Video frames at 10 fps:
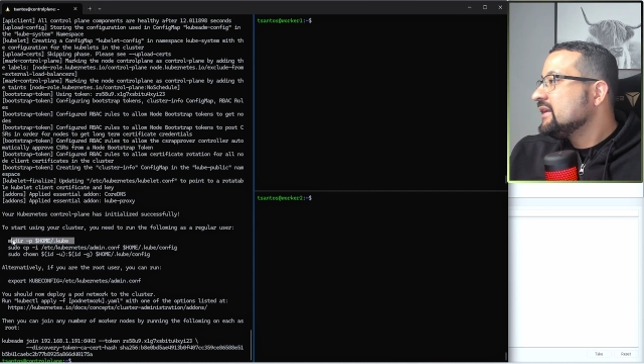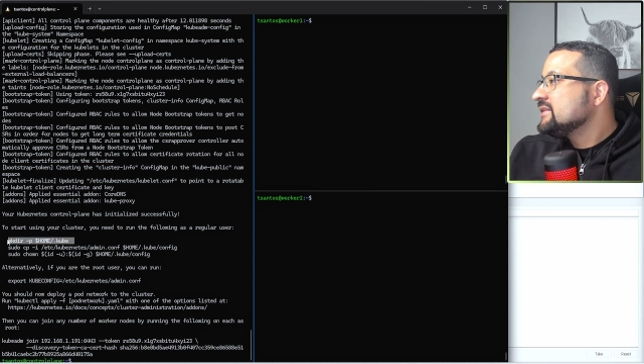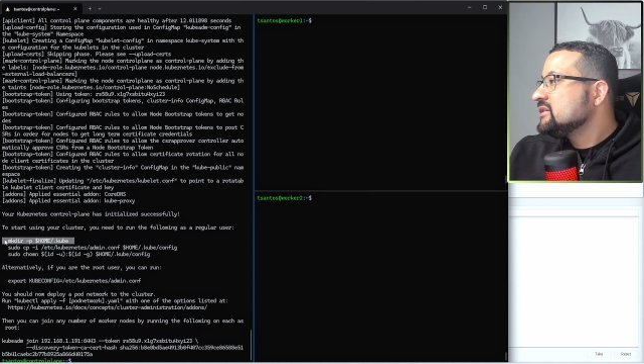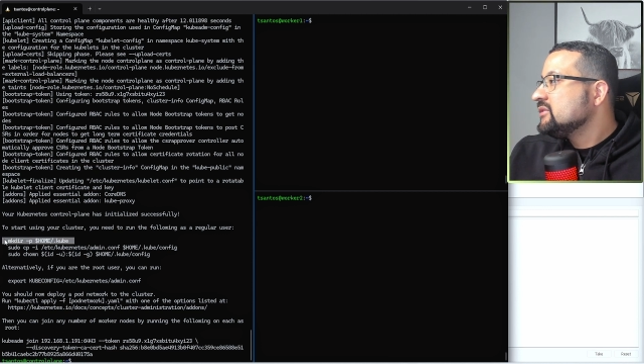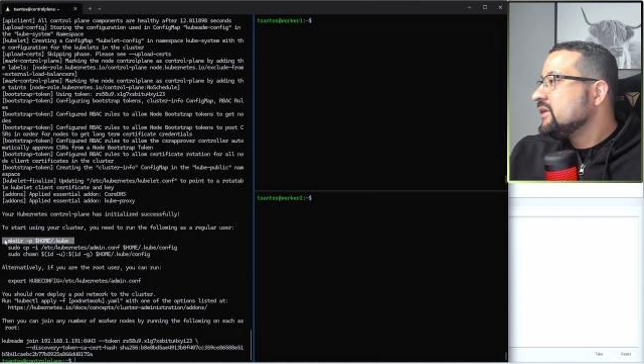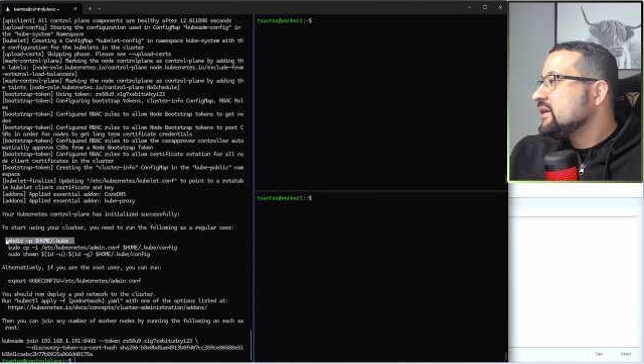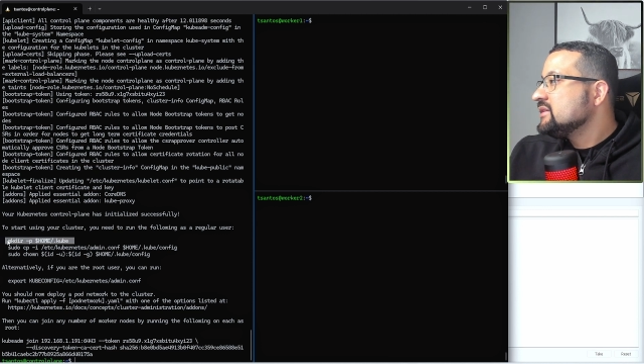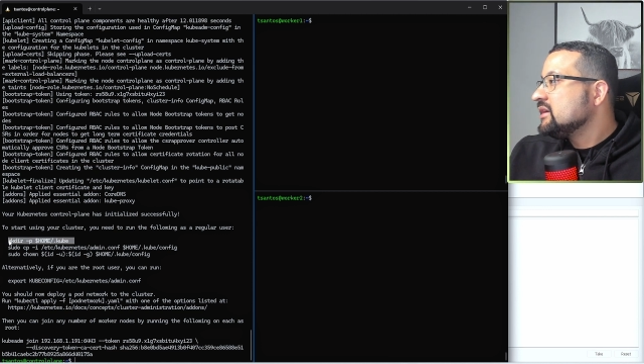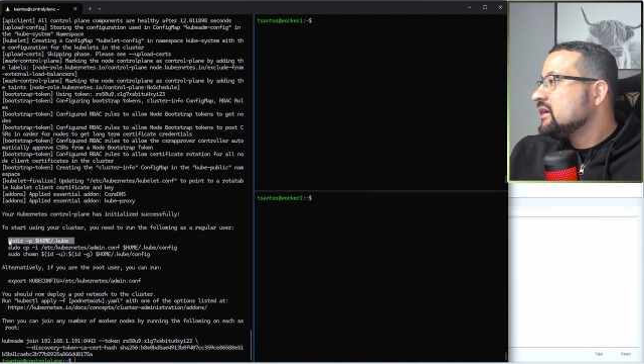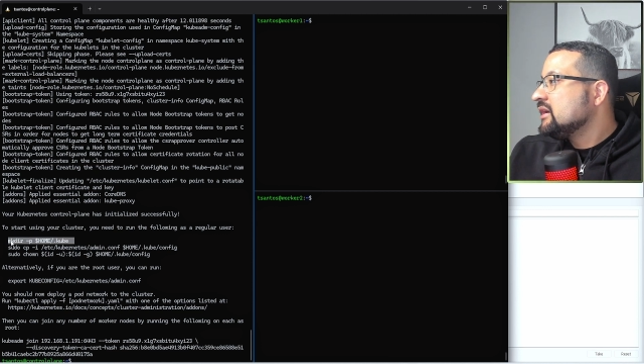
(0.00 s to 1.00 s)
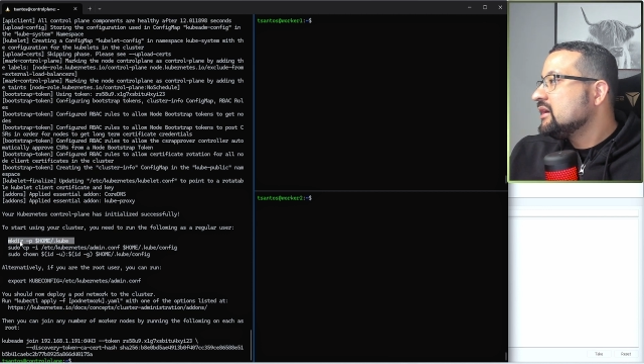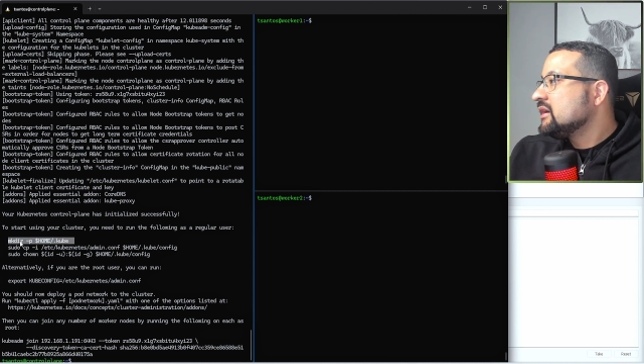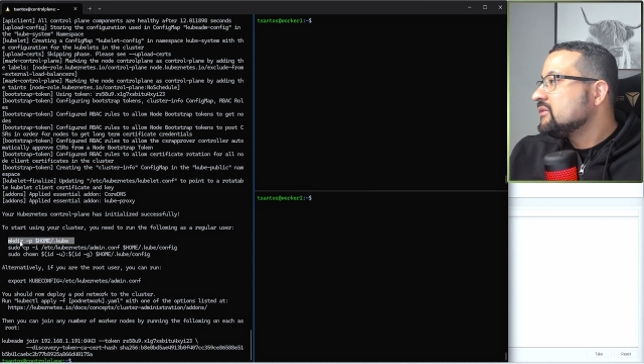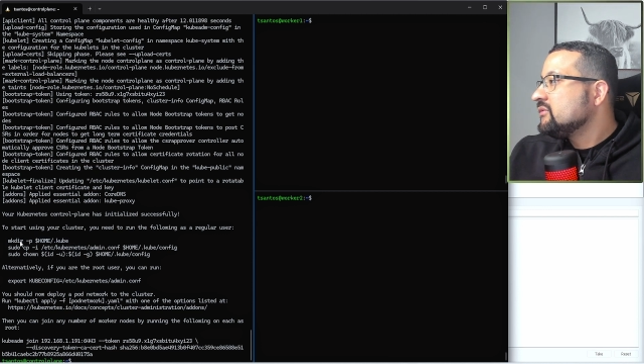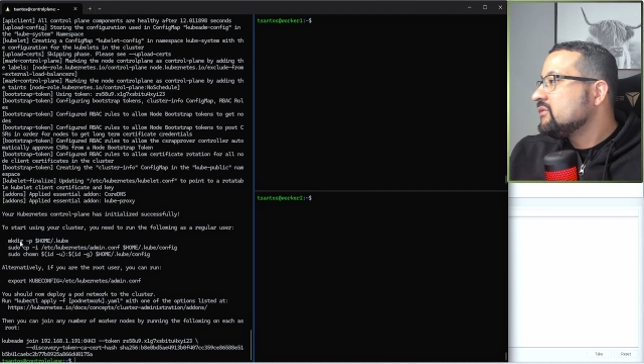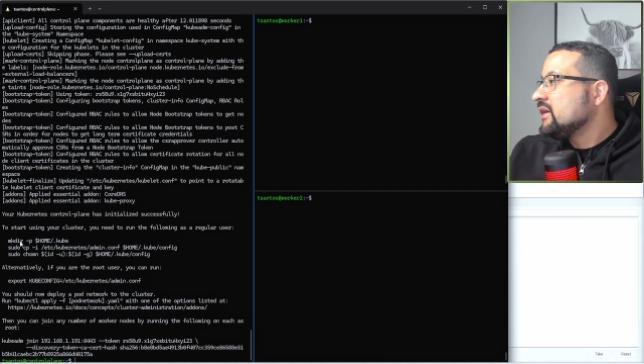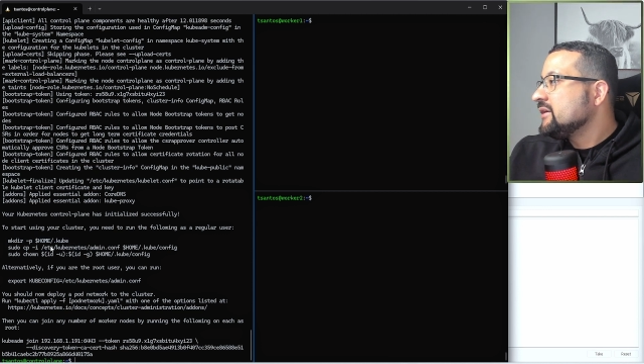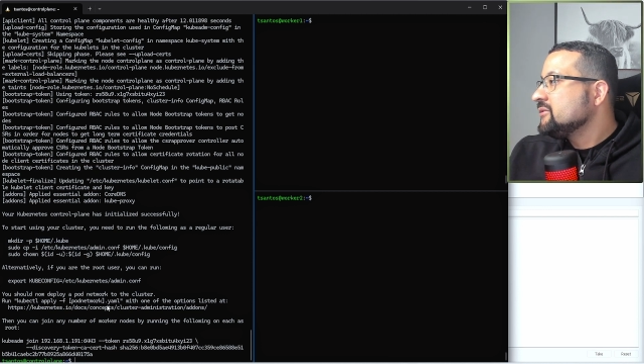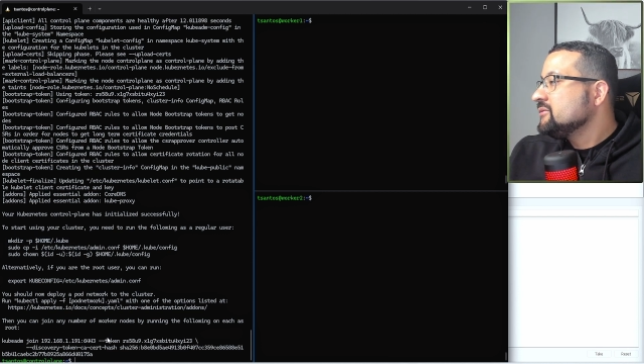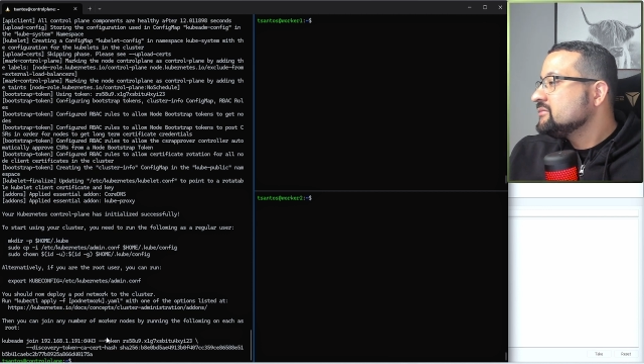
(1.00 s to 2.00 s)
let's create our
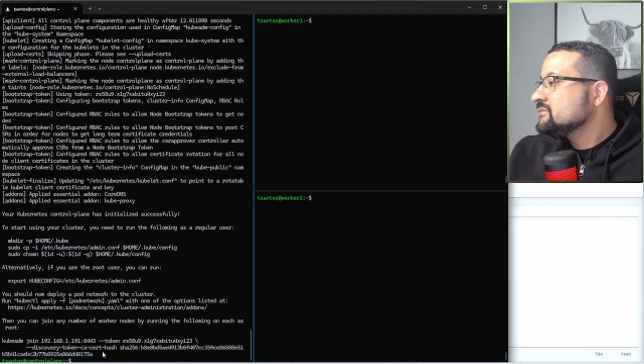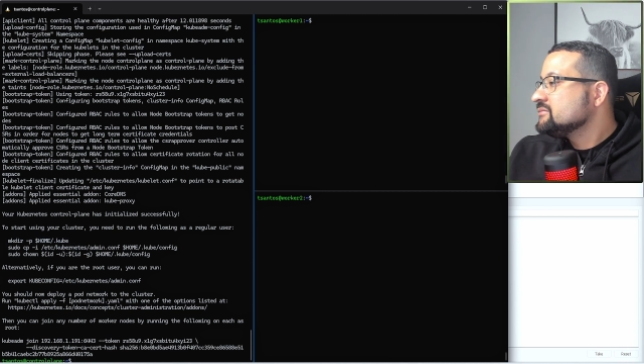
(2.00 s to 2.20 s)
file